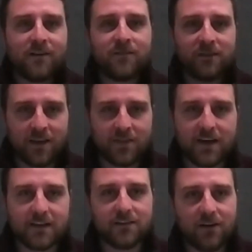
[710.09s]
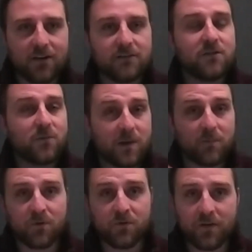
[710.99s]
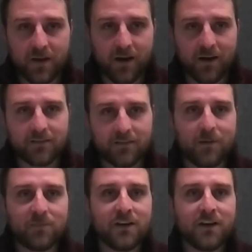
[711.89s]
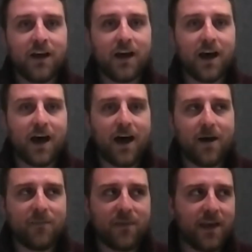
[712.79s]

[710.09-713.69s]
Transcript: for $10,000 so we can prove out the concept and